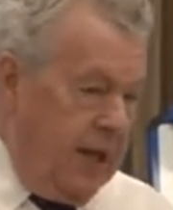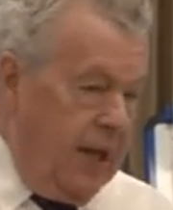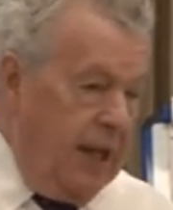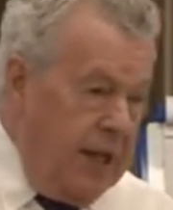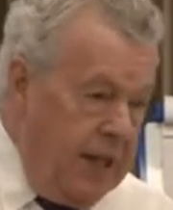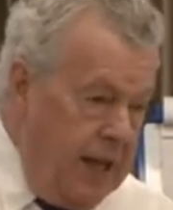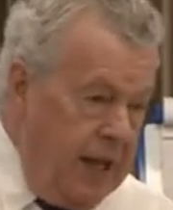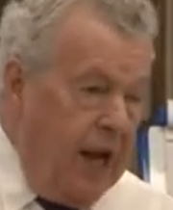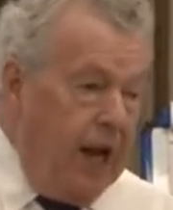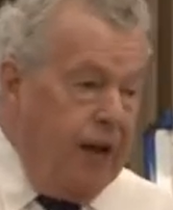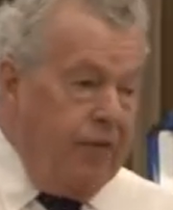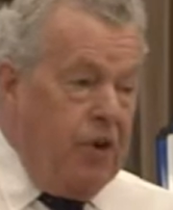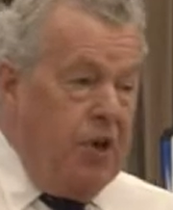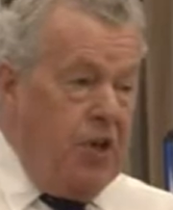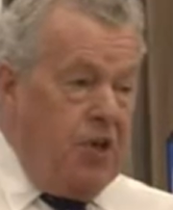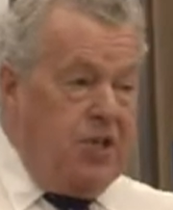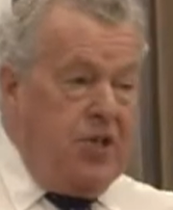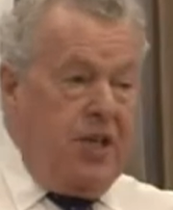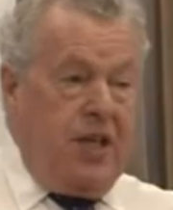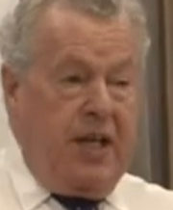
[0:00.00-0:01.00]
And then I've got
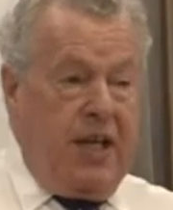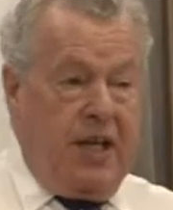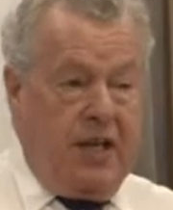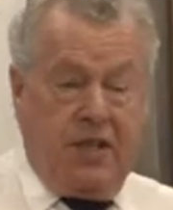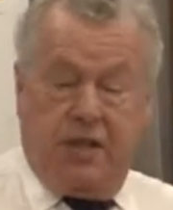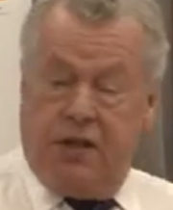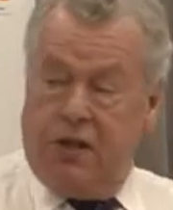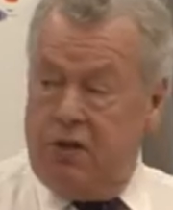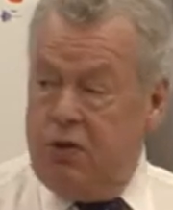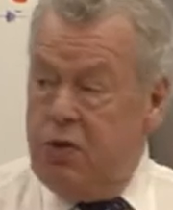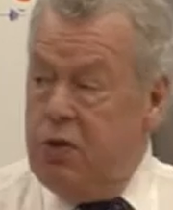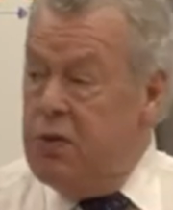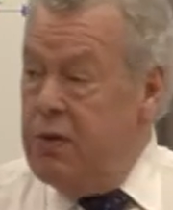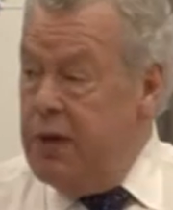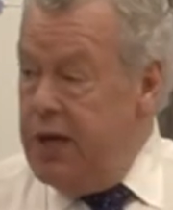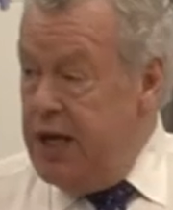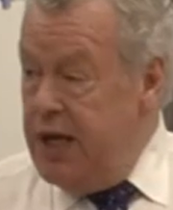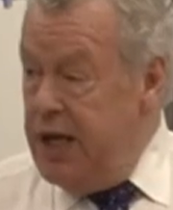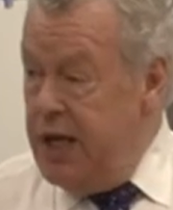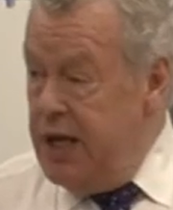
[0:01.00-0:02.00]
to sit next to her all the
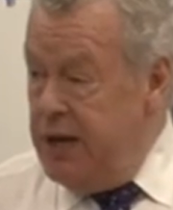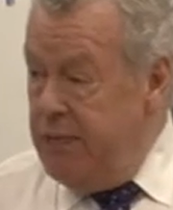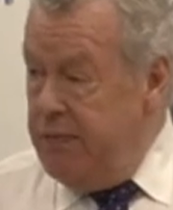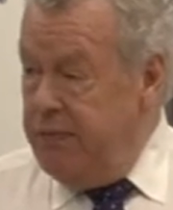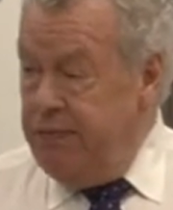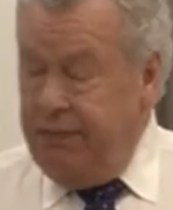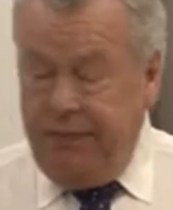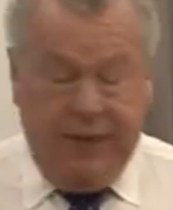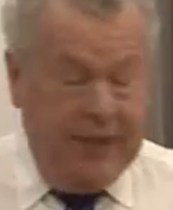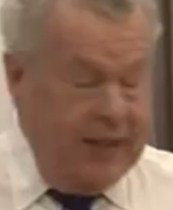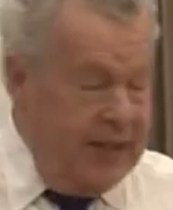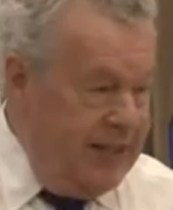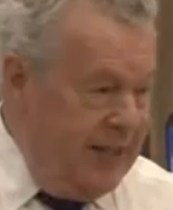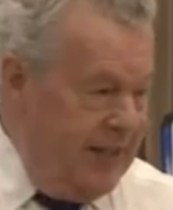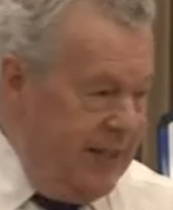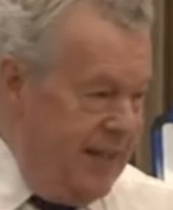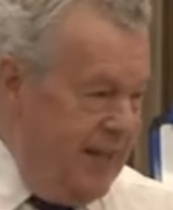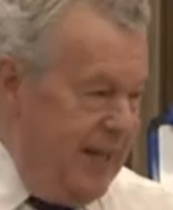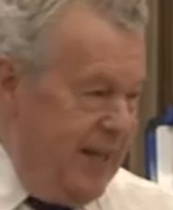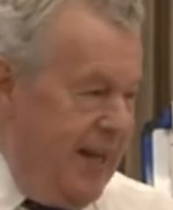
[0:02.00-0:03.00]
way home.
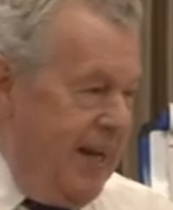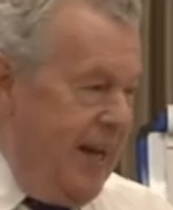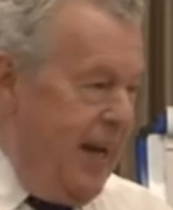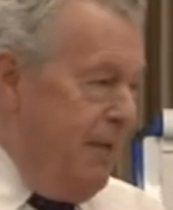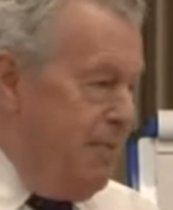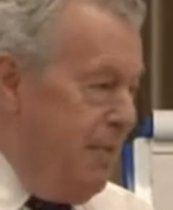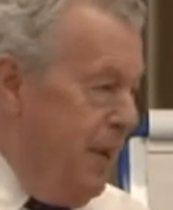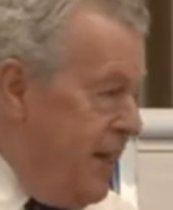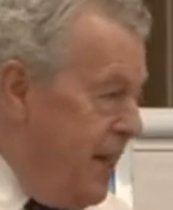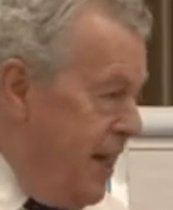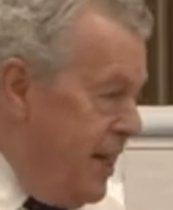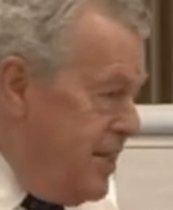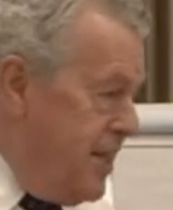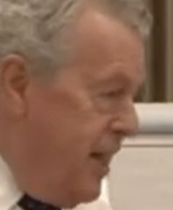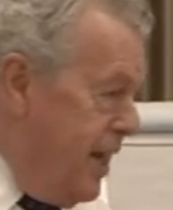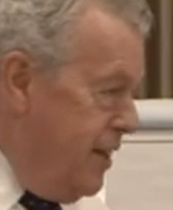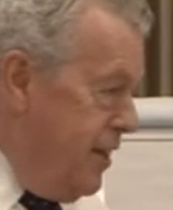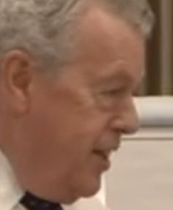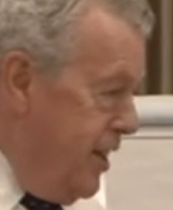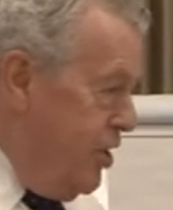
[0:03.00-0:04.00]
And by that
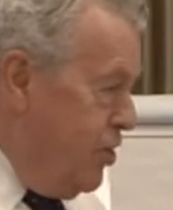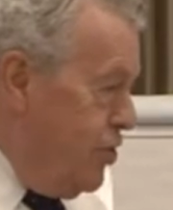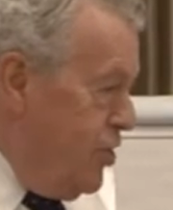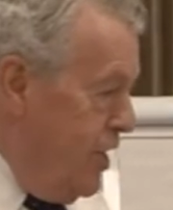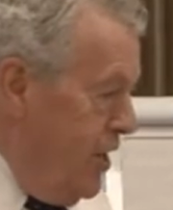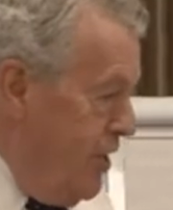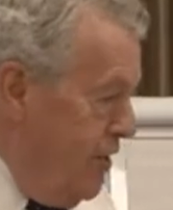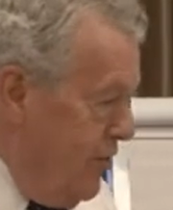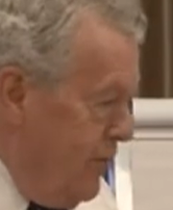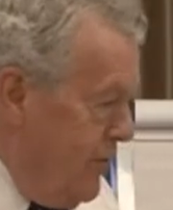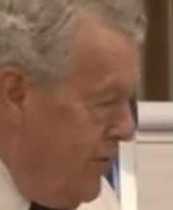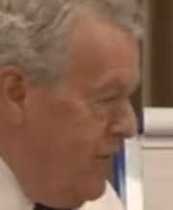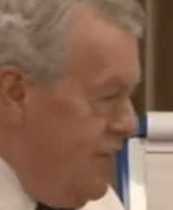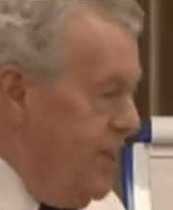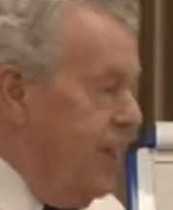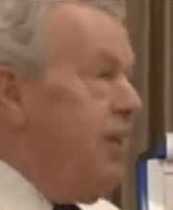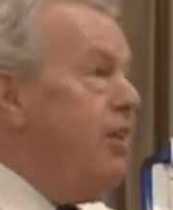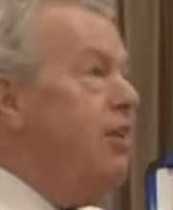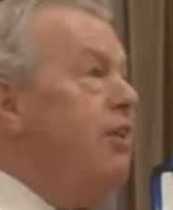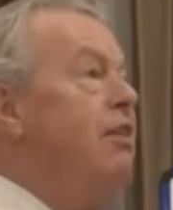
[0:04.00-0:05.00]
time, the adrenals have
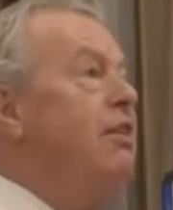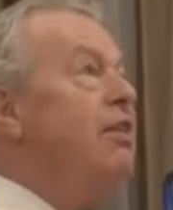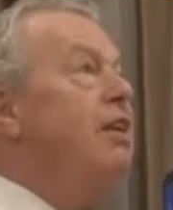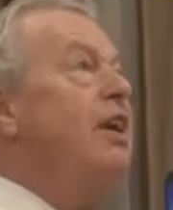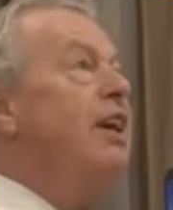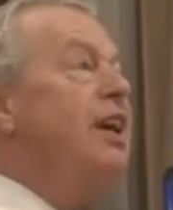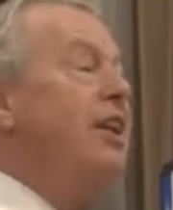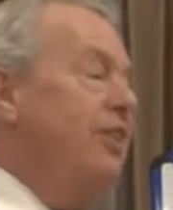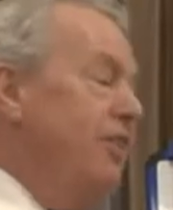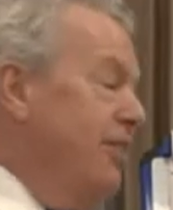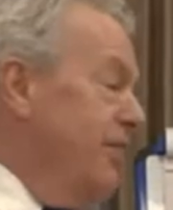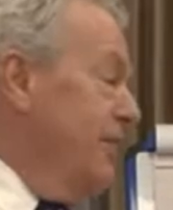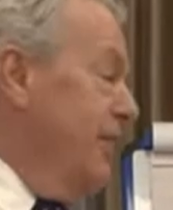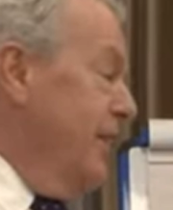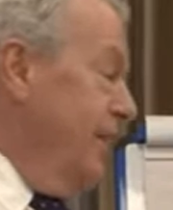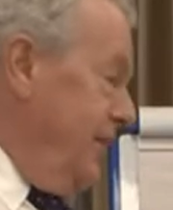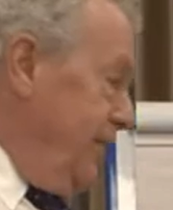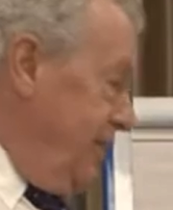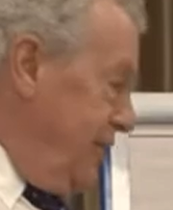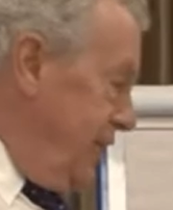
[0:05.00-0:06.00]
said, all
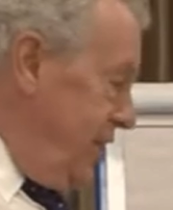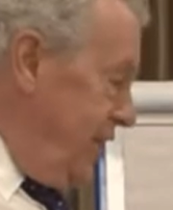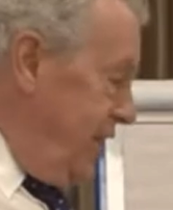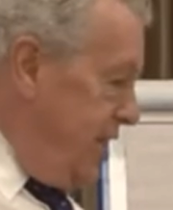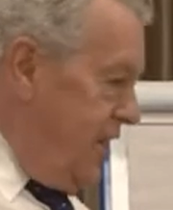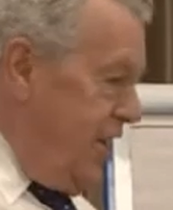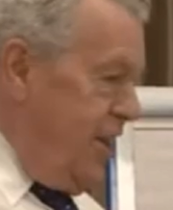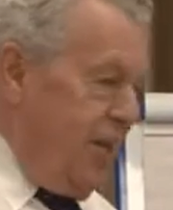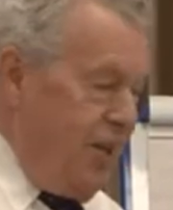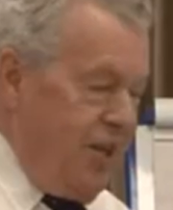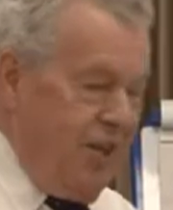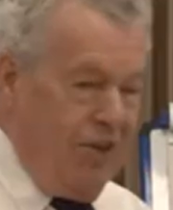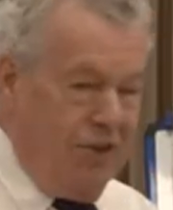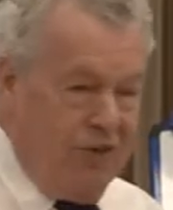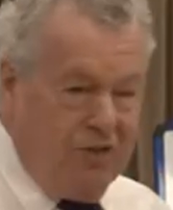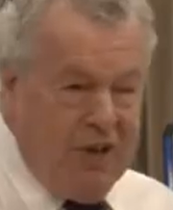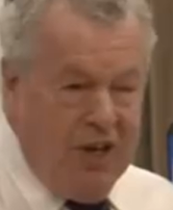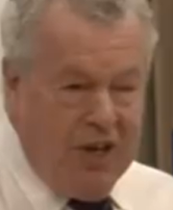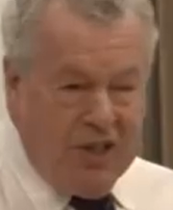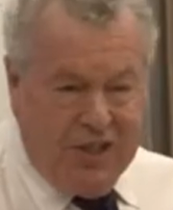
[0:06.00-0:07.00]
right, you're
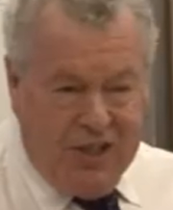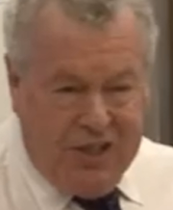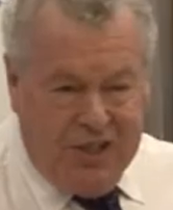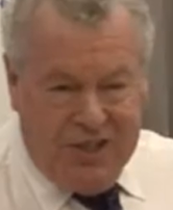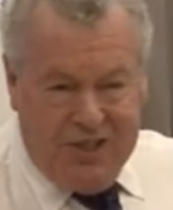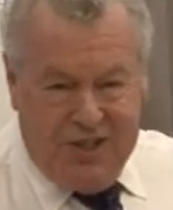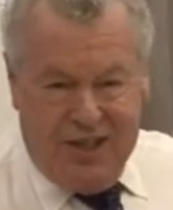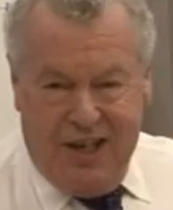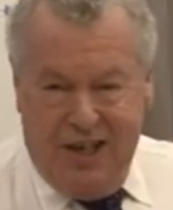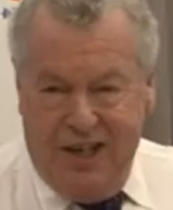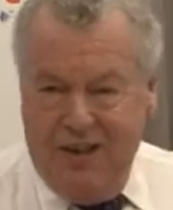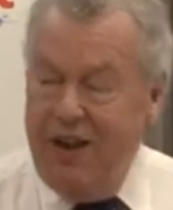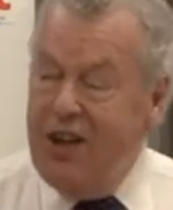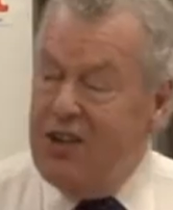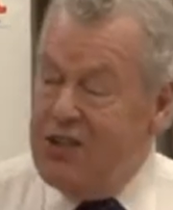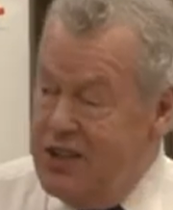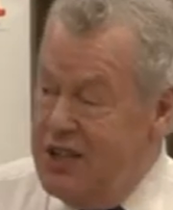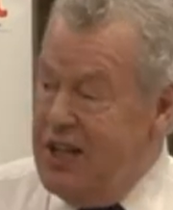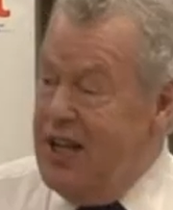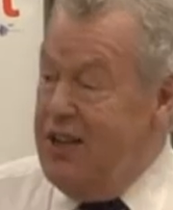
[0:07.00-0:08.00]
thrashing us now, I'll
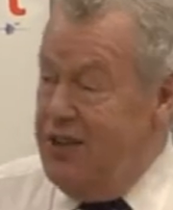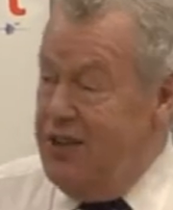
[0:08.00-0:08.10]
stay